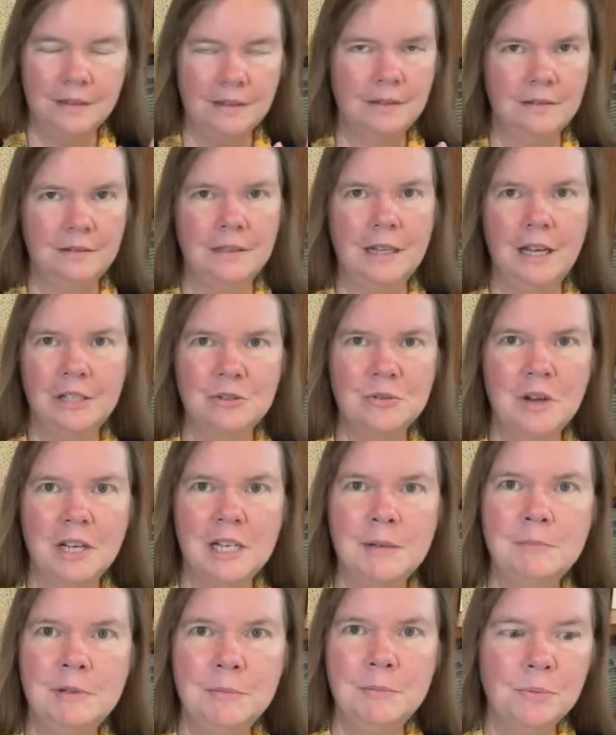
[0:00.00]
not trying
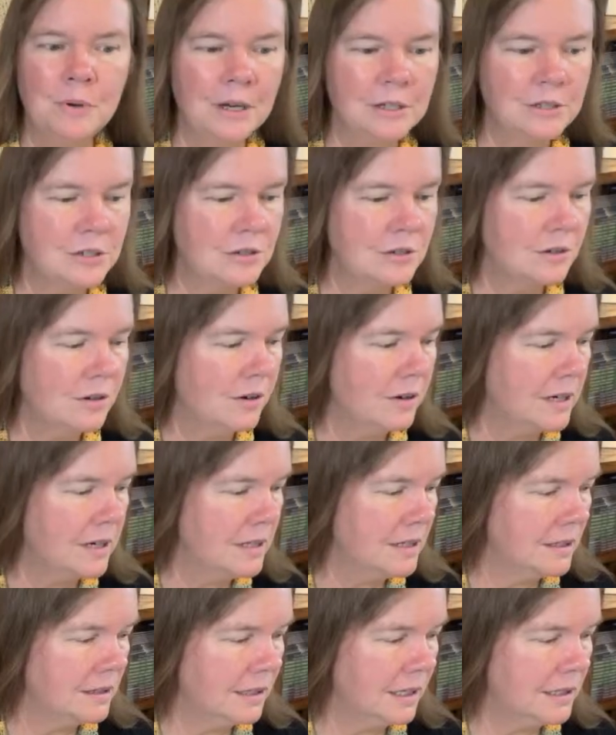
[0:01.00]
to be pressure or
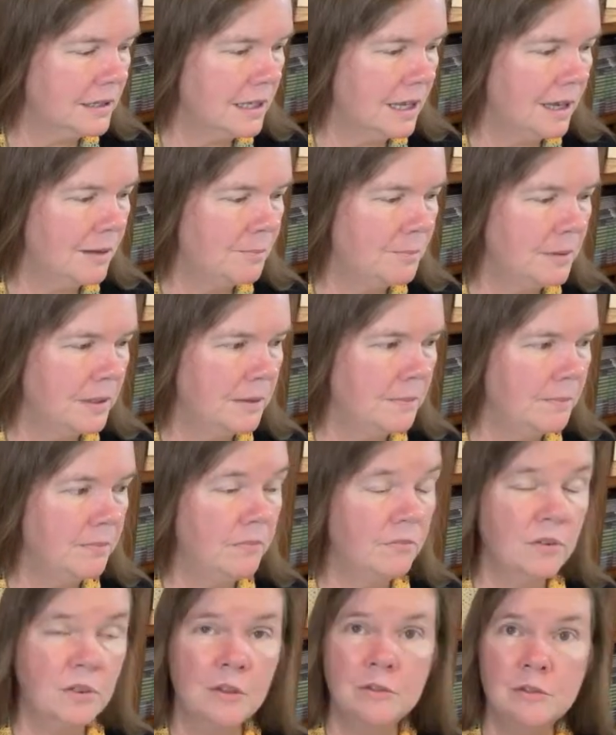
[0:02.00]
anything like that, but
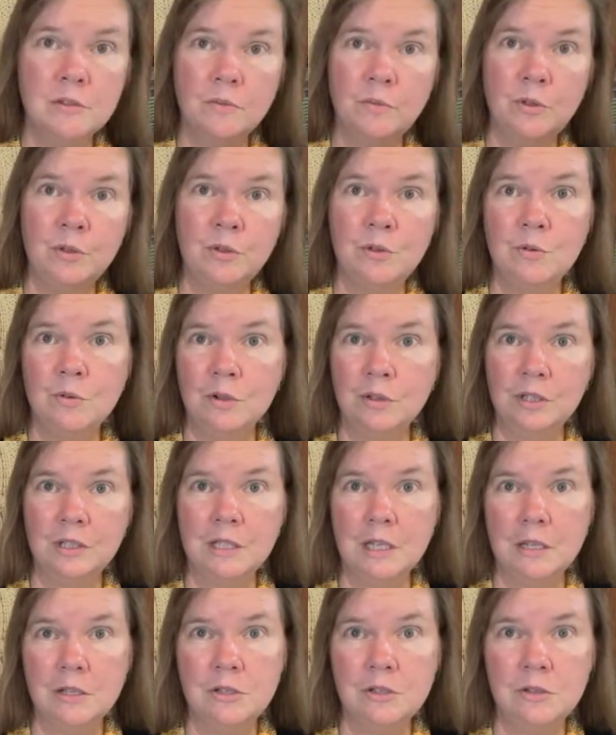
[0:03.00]
for those of you who are
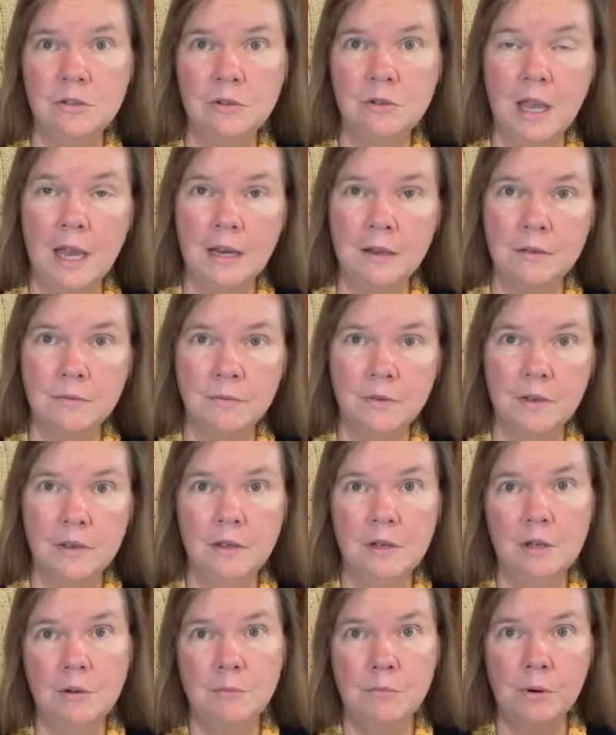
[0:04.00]
looking to kind of
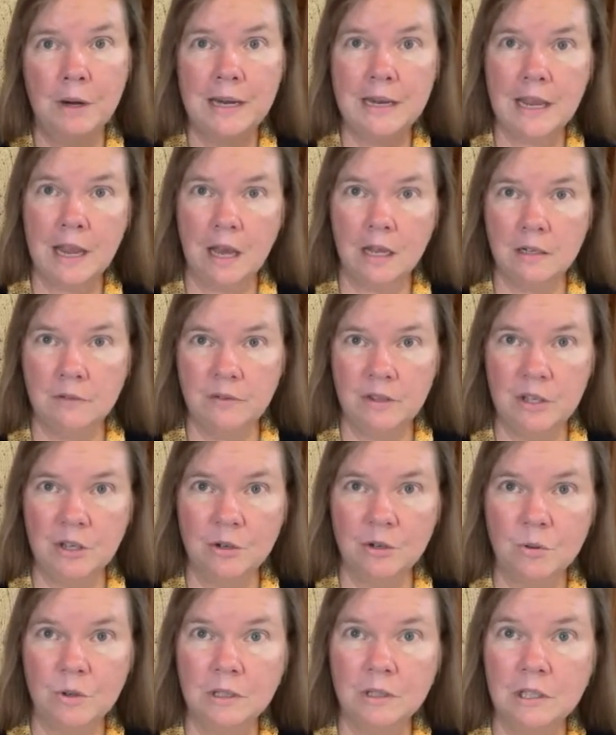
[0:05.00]
break out of the
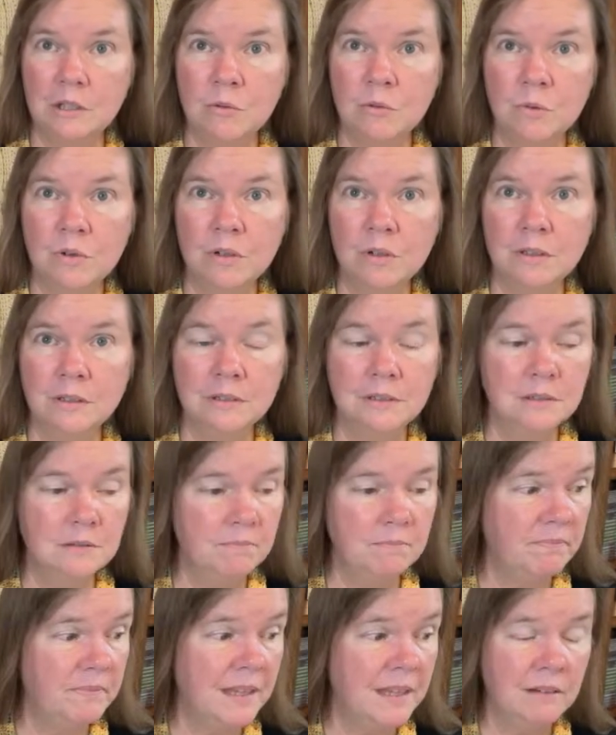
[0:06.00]
acrylic world,
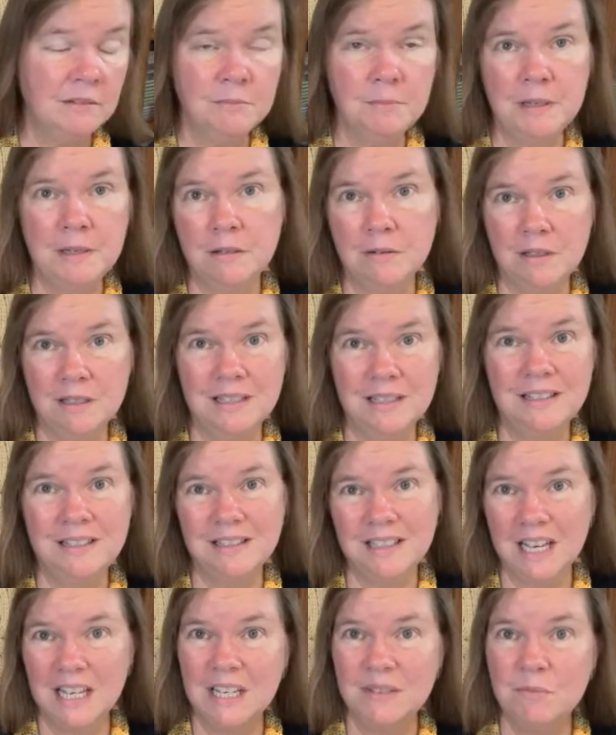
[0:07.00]
that would be a
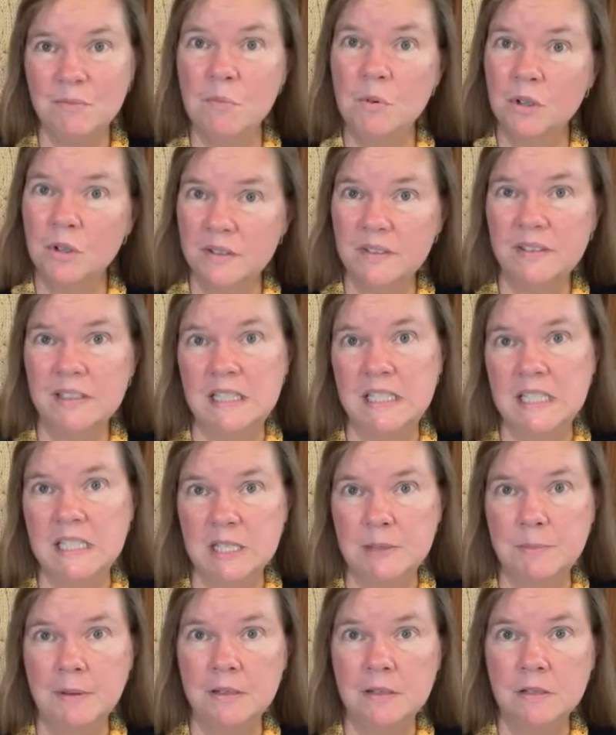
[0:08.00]
kind of more
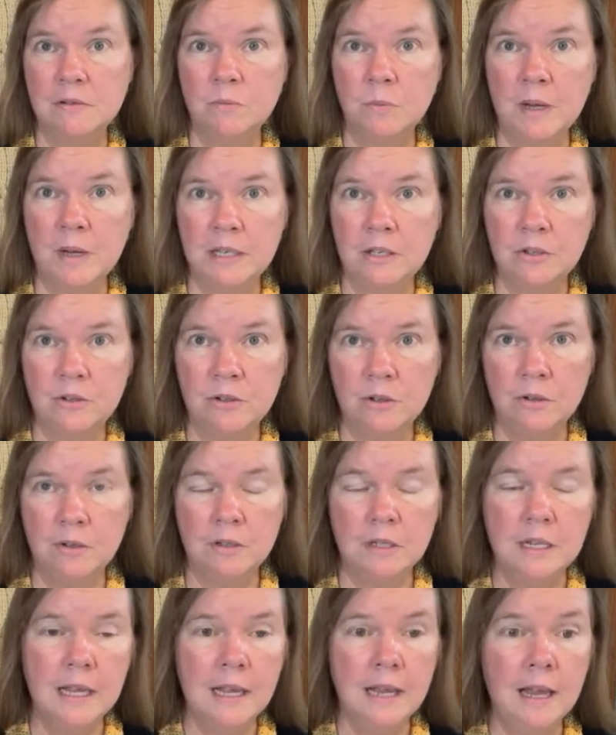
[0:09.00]
inexpensive way to do it.